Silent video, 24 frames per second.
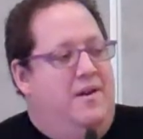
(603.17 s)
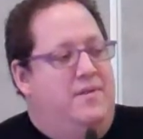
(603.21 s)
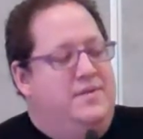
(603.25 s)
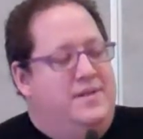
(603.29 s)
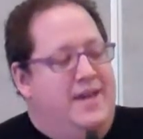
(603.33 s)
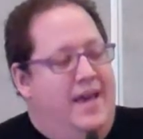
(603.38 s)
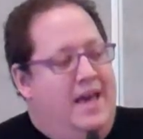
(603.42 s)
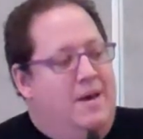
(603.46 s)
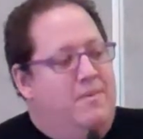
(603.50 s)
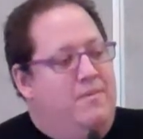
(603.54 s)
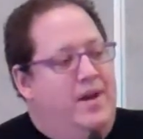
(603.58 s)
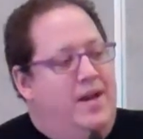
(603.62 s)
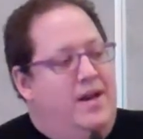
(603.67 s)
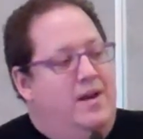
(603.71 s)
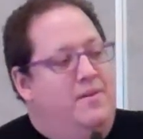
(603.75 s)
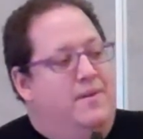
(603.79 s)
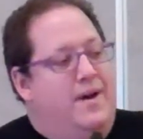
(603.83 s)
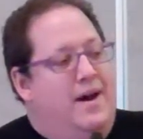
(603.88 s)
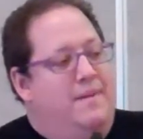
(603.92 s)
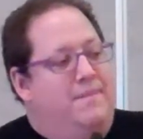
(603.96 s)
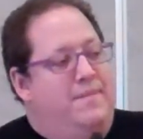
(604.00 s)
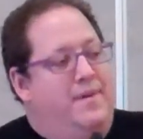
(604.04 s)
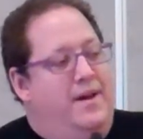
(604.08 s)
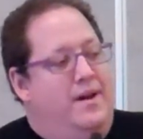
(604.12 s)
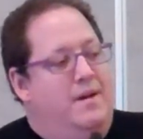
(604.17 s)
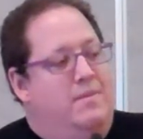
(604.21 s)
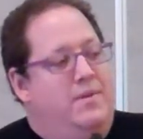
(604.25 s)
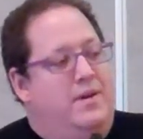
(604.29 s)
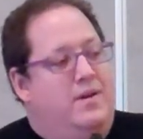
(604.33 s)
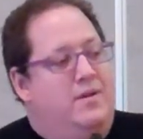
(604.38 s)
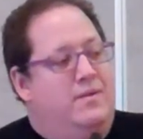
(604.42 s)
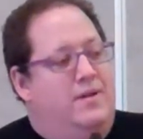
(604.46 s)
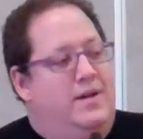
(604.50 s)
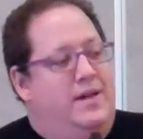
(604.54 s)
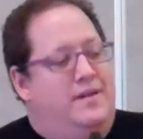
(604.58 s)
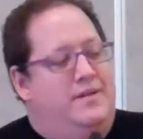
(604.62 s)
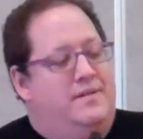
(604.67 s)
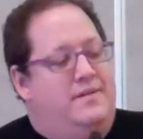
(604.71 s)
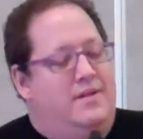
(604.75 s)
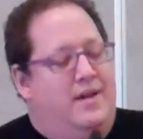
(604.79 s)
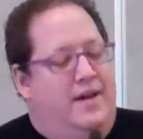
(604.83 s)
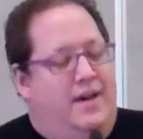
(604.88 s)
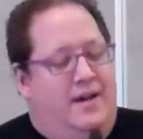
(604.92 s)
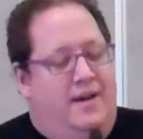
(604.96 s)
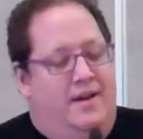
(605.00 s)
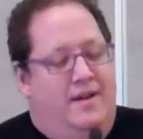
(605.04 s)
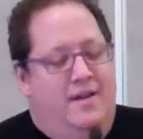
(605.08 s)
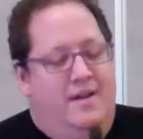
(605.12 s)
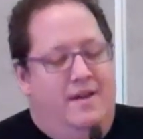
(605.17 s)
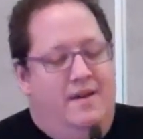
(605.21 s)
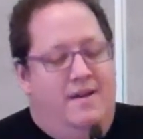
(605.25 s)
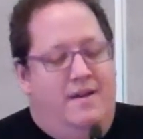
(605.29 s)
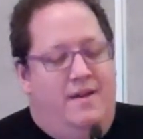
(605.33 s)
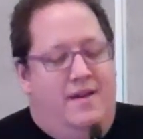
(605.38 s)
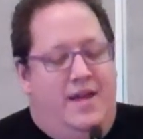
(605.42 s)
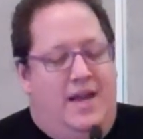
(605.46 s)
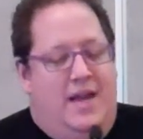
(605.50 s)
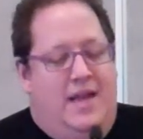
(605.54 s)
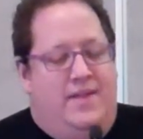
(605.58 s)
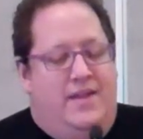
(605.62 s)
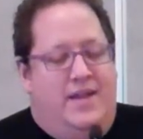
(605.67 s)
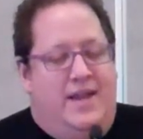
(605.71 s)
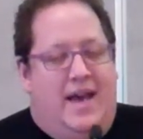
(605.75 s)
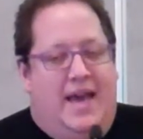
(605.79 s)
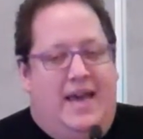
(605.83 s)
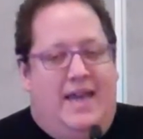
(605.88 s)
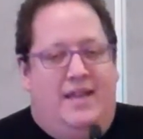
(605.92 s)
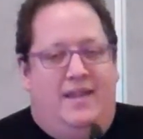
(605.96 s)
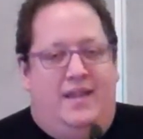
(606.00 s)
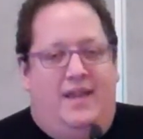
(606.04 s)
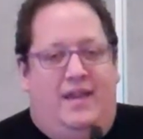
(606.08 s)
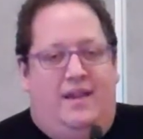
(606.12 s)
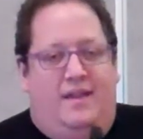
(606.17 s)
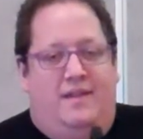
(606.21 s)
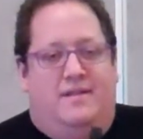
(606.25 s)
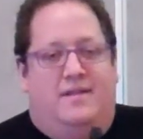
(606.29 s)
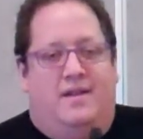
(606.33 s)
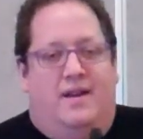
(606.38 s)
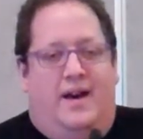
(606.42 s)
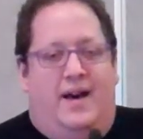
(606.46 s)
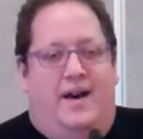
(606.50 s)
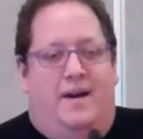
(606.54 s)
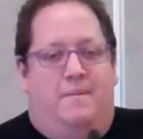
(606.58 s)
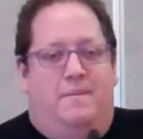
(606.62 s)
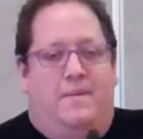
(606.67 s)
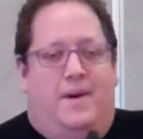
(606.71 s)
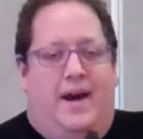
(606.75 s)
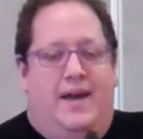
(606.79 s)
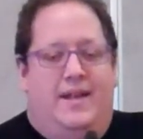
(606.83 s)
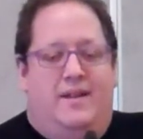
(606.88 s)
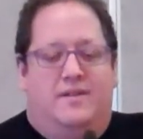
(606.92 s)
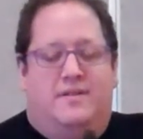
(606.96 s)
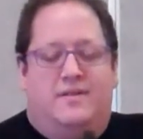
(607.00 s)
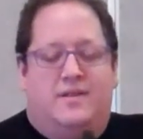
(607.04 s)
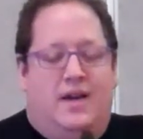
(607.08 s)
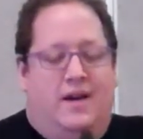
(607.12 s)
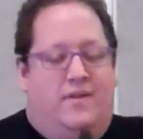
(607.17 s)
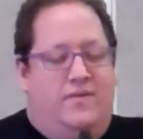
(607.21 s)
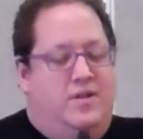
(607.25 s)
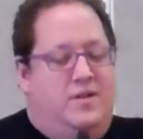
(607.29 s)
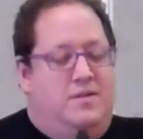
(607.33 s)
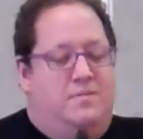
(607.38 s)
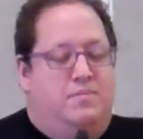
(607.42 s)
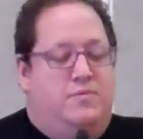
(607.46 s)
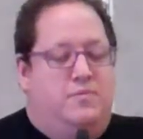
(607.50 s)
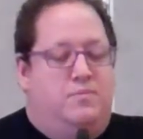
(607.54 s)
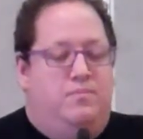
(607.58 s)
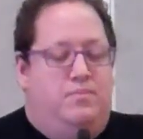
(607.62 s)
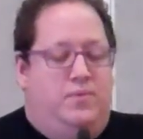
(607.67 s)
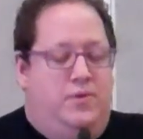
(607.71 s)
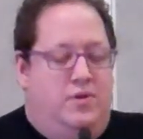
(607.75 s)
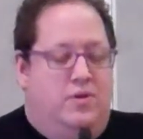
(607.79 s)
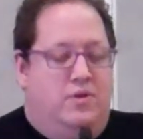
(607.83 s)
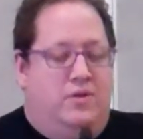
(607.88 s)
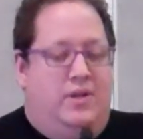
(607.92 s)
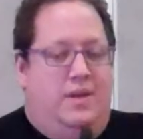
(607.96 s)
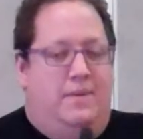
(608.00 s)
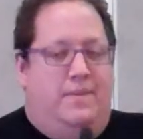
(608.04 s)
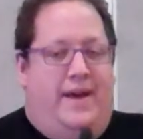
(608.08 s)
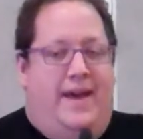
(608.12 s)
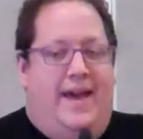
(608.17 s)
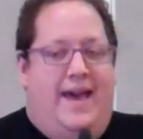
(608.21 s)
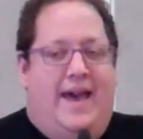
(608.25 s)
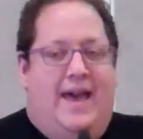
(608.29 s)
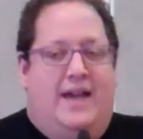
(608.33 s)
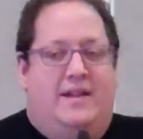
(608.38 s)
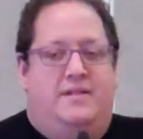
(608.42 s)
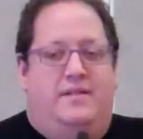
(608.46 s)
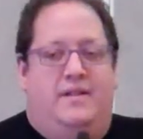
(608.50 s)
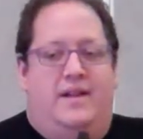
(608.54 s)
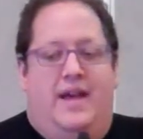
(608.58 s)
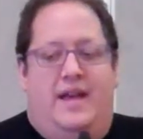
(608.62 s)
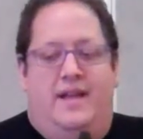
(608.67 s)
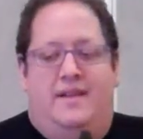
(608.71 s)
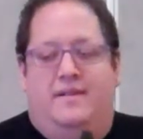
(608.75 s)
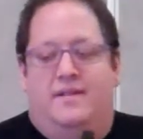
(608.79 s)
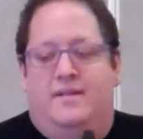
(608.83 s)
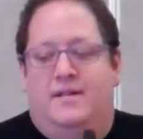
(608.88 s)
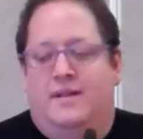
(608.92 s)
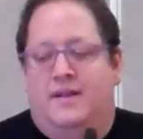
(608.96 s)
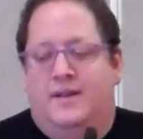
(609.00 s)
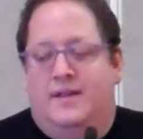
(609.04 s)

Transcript: was a ham radio operator, because in the 90s I discovered purely by accident